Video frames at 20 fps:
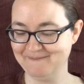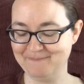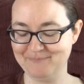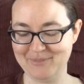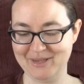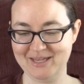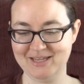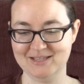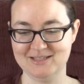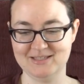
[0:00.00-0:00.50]

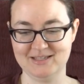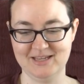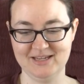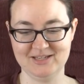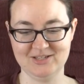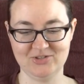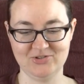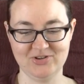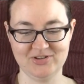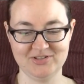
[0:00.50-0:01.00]
My kids like
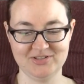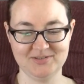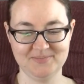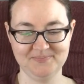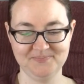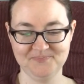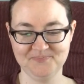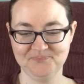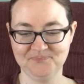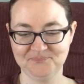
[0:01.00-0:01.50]
straws.
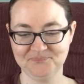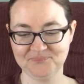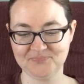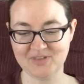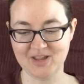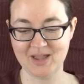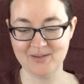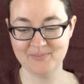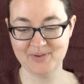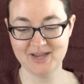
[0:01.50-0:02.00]

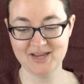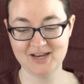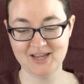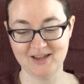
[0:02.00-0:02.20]
I might